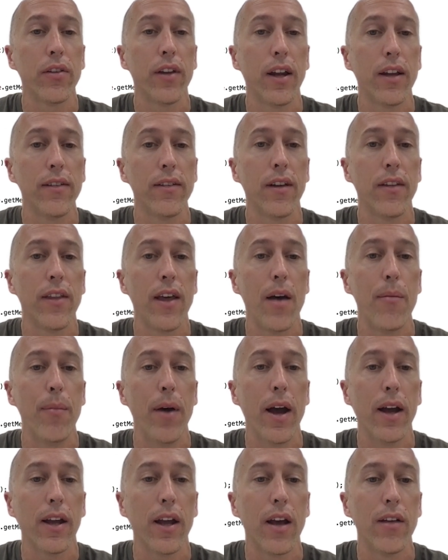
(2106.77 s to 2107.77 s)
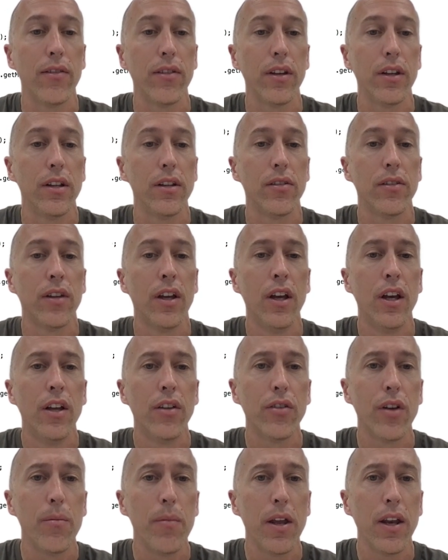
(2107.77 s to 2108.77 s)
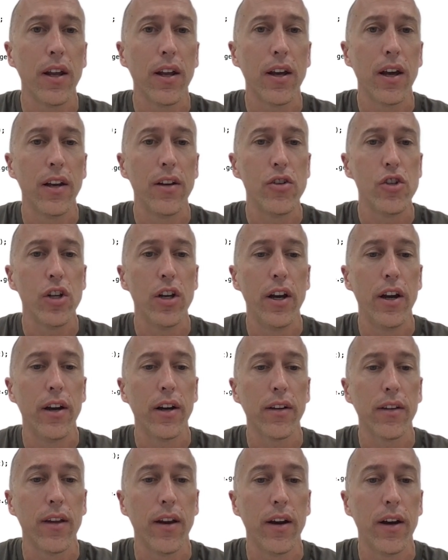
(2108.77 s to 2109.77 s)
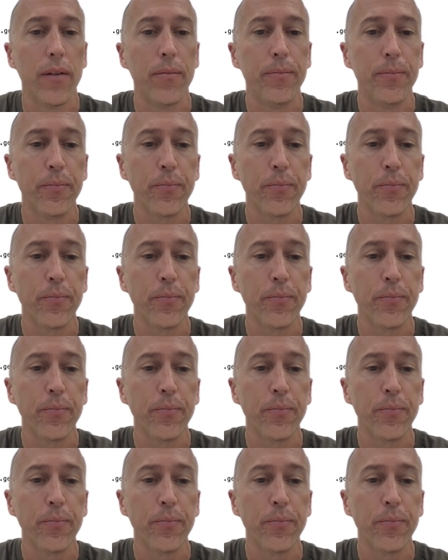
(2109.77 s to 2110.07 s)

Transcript: then I send that back as is. So I made it kind of generic there.